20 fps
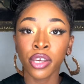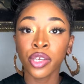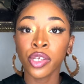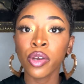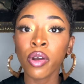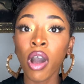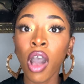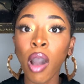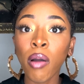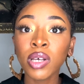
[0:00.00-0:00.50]

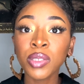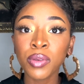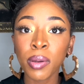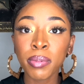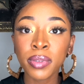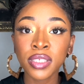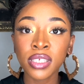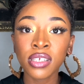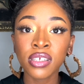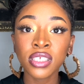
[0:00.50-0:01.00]
You're always
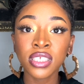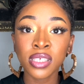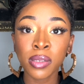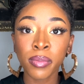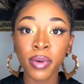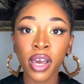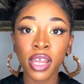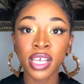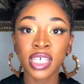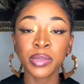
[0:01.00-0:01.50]
representing
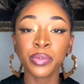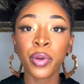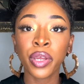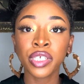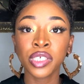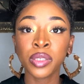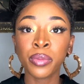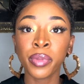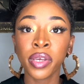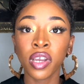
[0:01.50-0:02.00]
somebody,
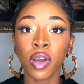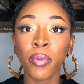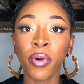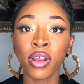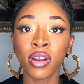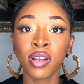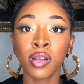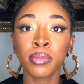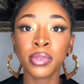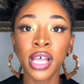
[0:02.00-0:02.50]
especially being a
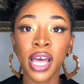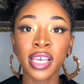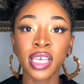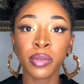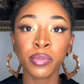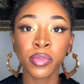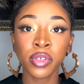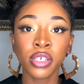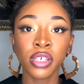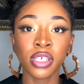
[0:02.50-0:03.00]
part of the black
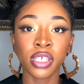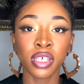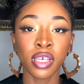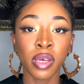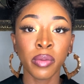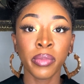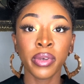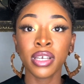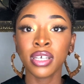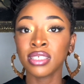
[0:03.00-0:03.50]
community,
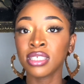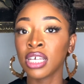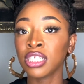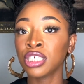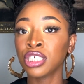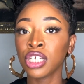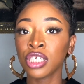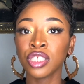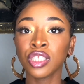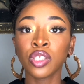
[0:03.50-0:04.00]
because that's
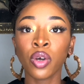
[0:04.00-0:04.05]
just